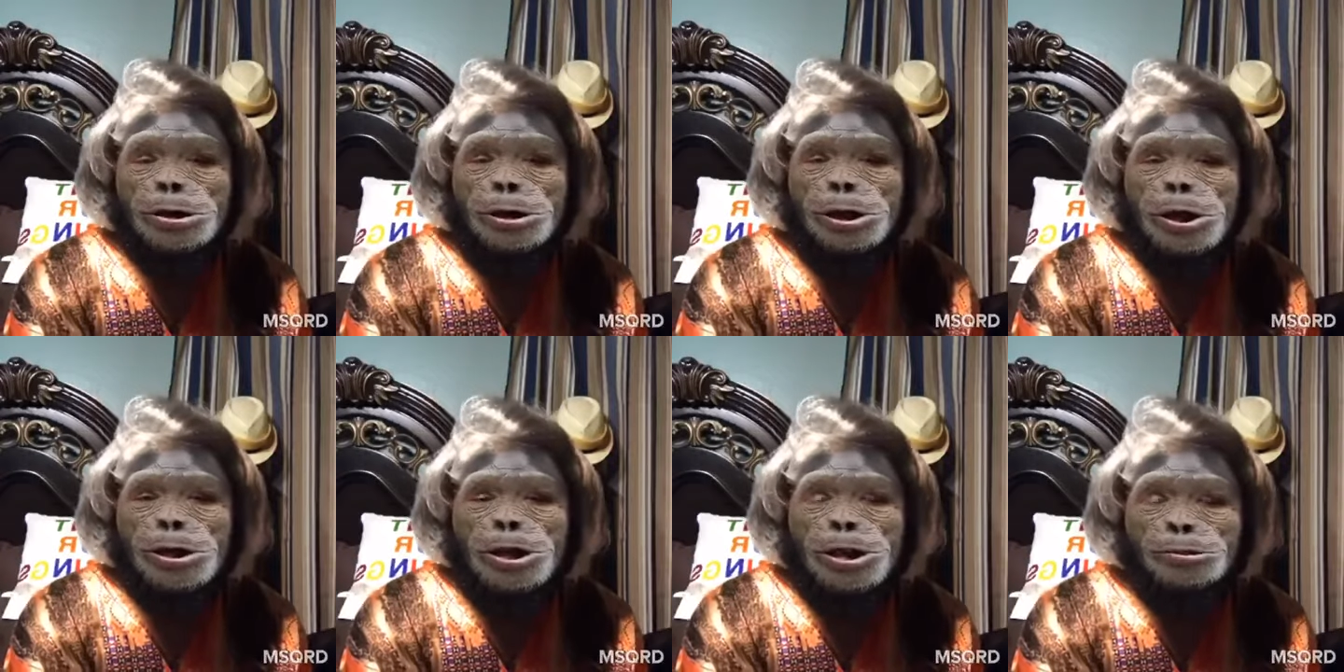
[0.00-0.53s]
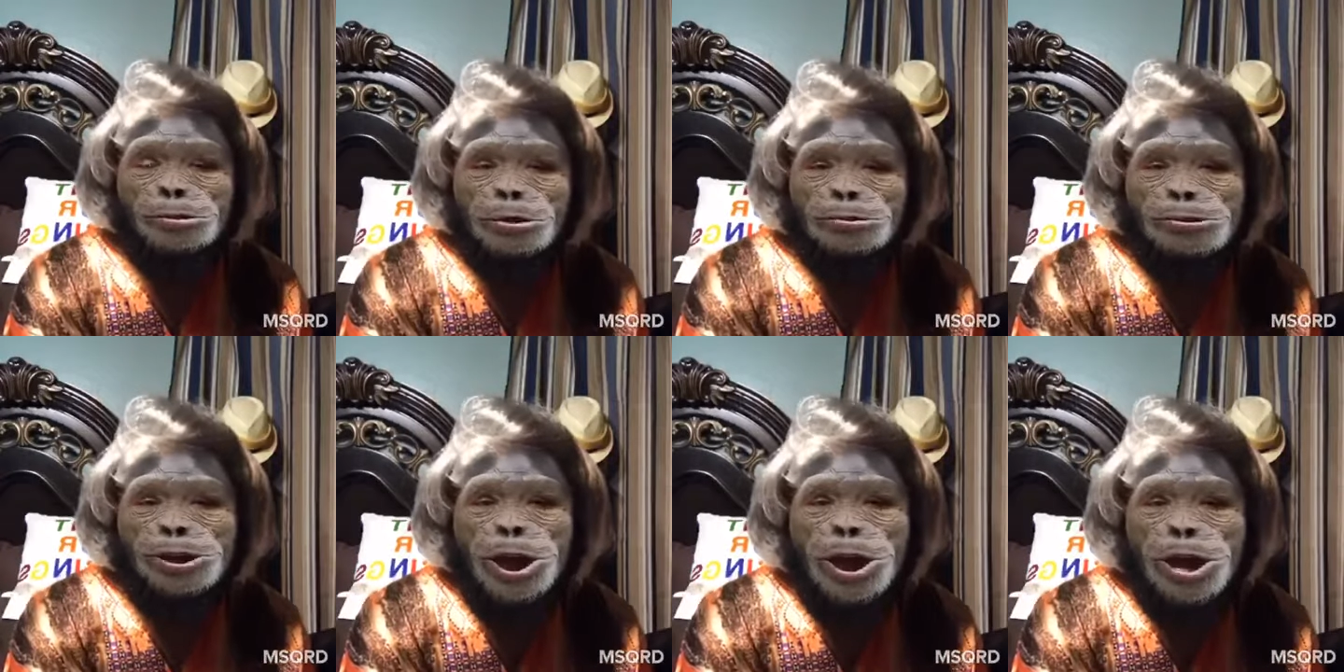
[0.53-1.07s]
I guess we'll
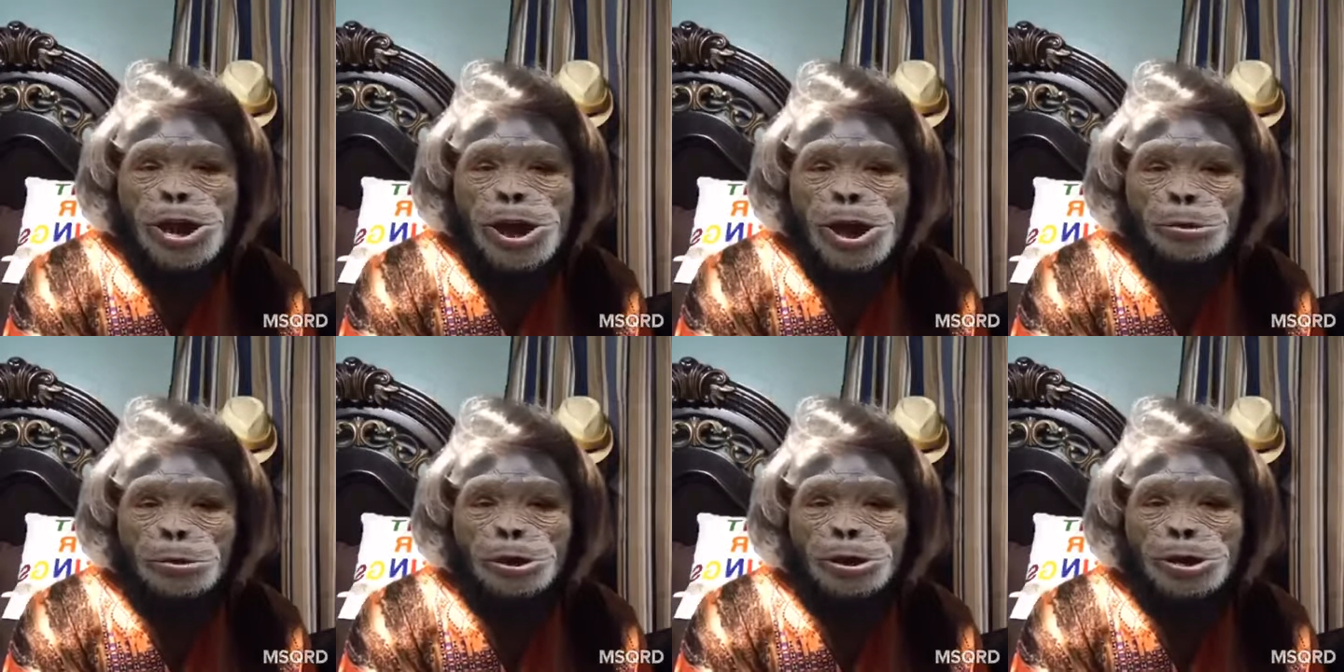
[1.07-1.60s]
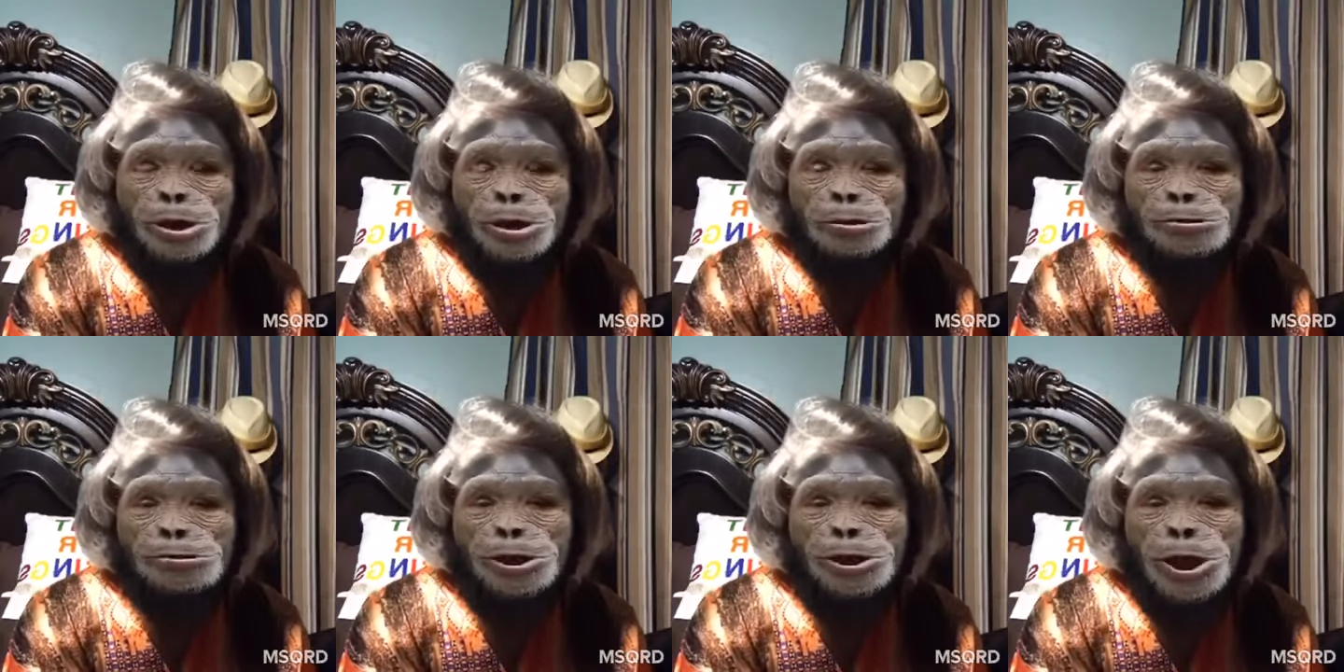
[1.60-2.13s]
find out what color the
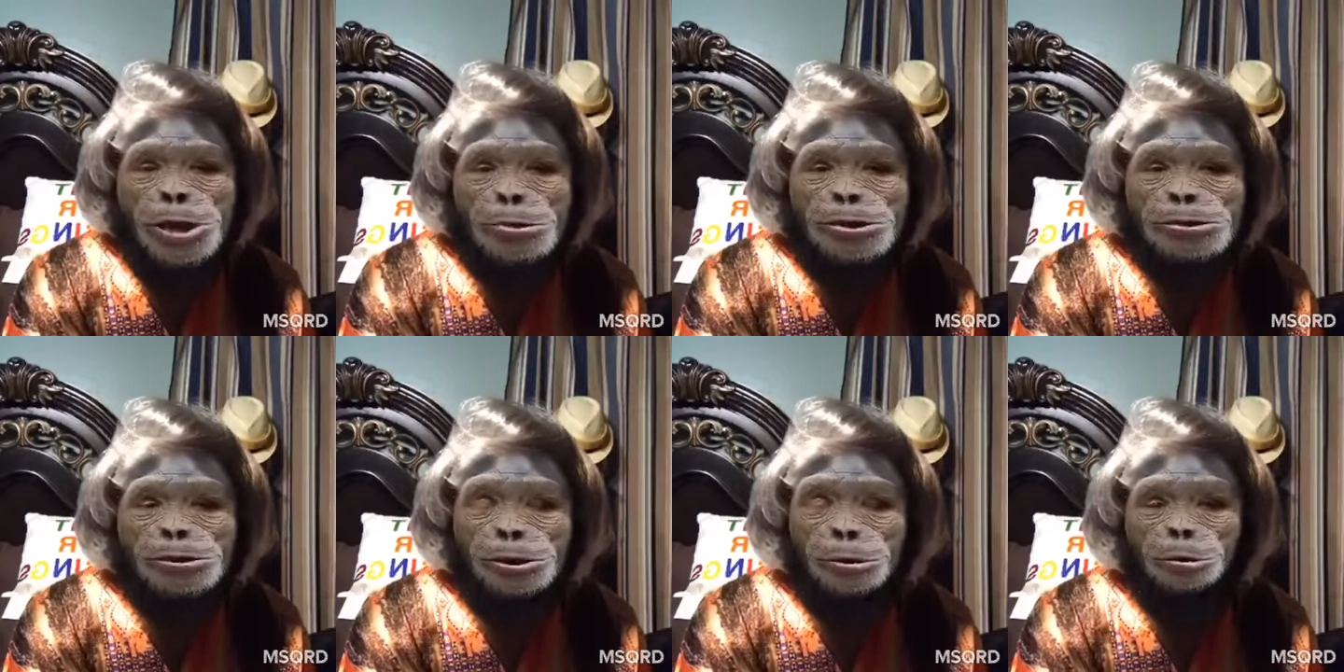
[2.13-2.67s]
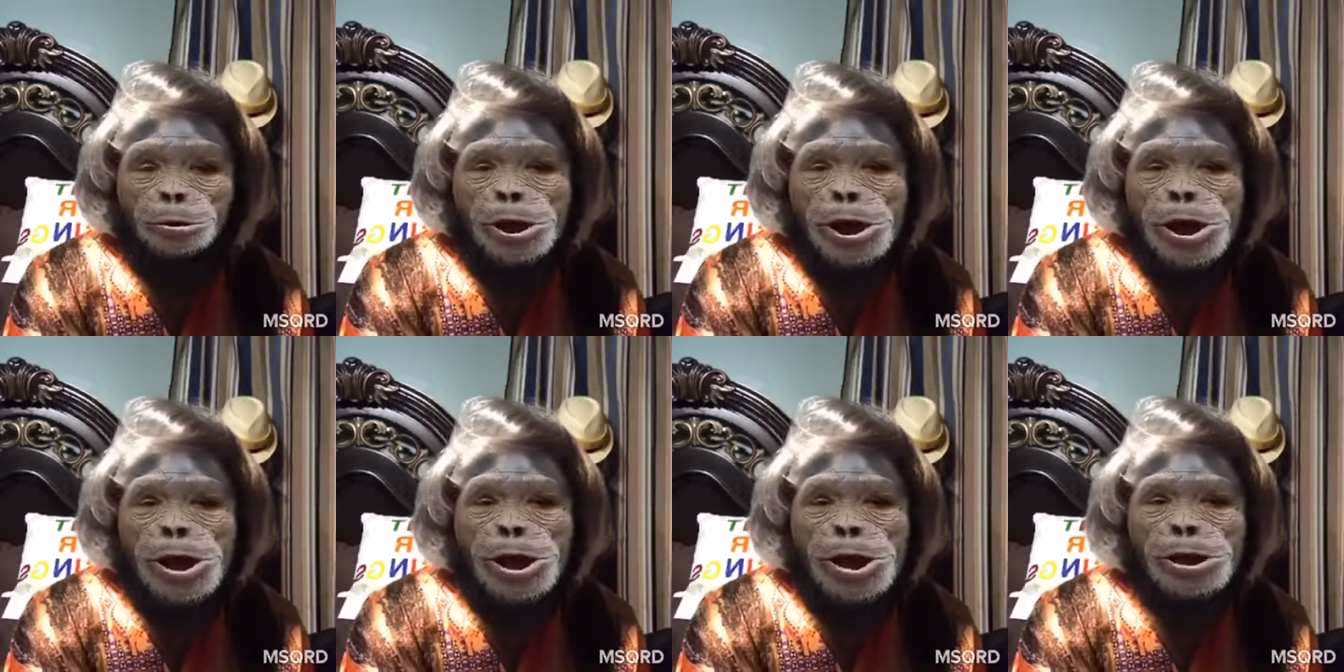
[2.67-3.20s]
family is gonna
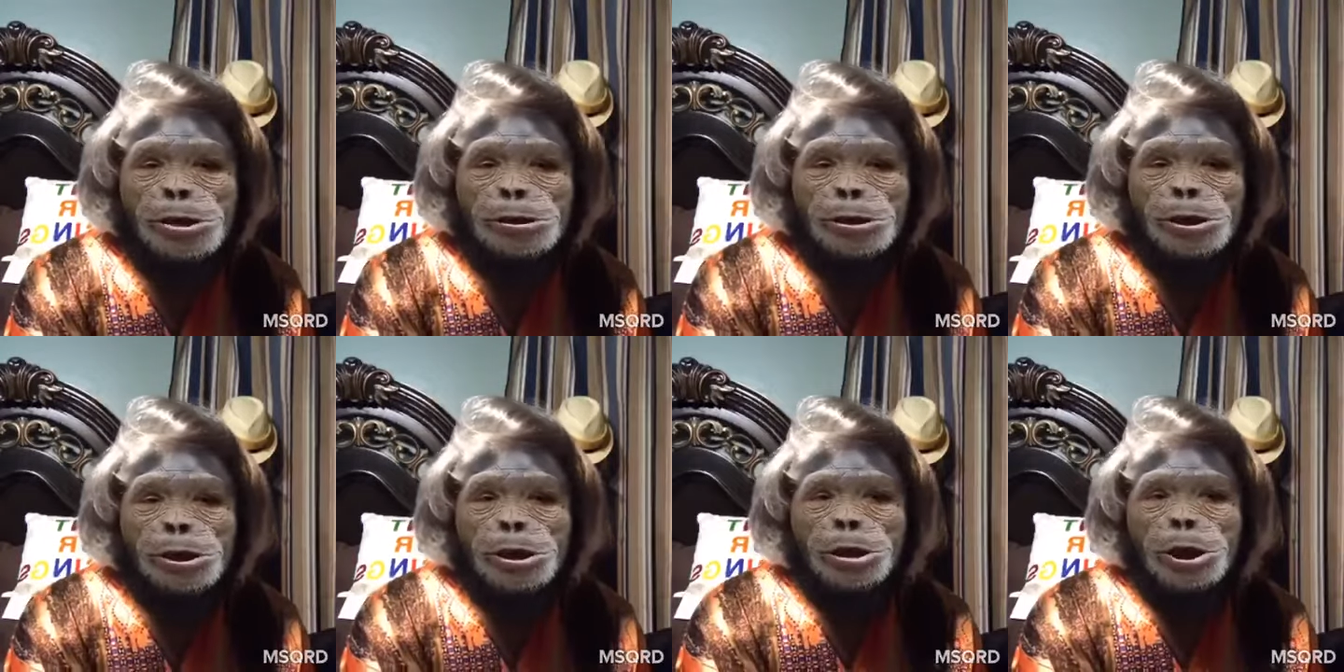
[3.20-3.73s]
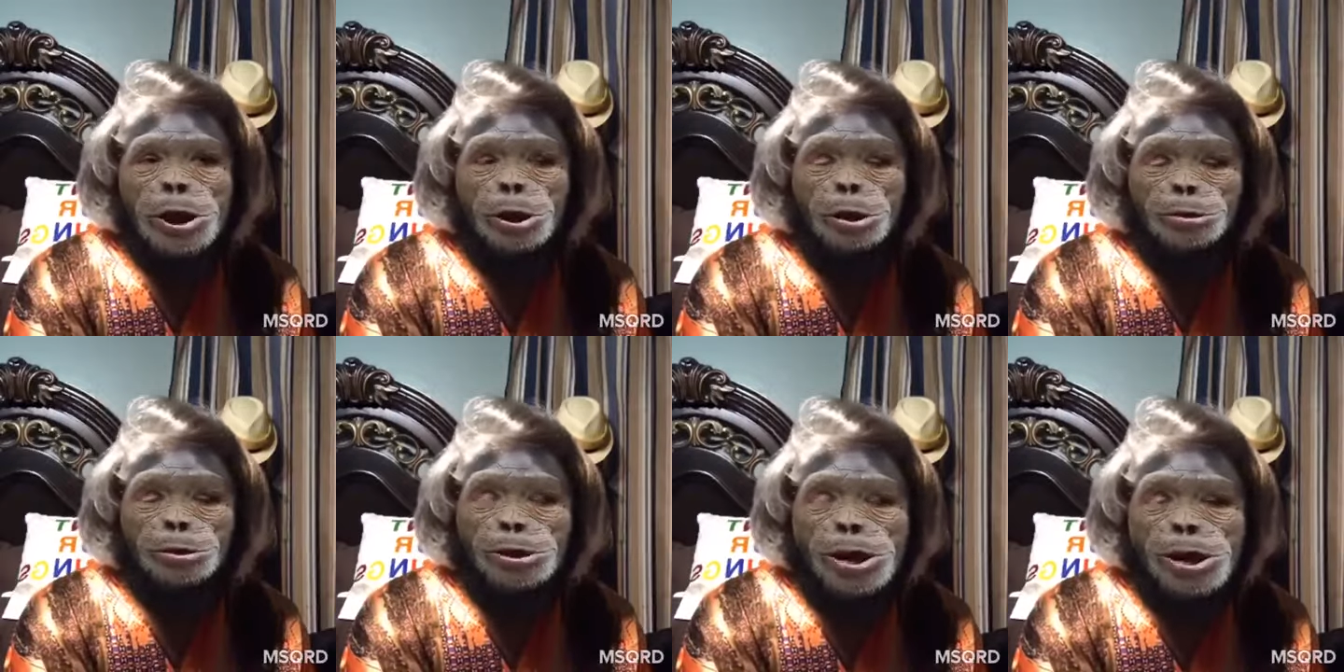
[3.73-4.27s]
wear and
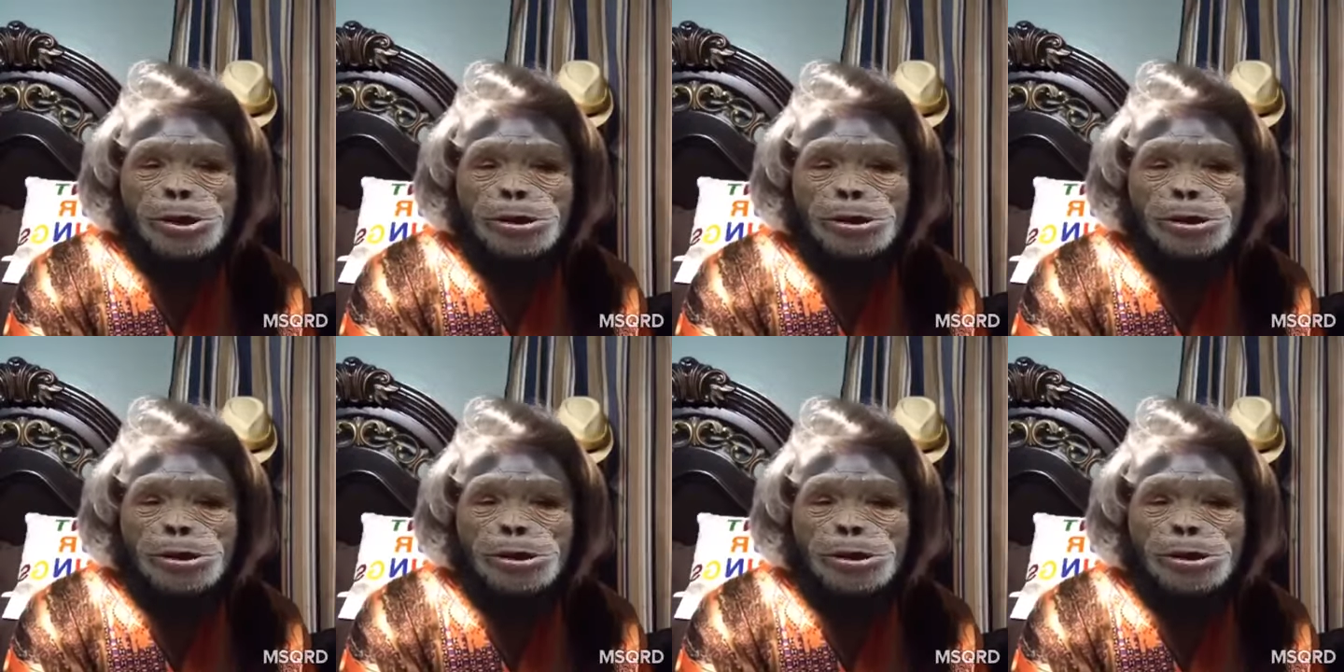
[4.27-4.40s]
all that.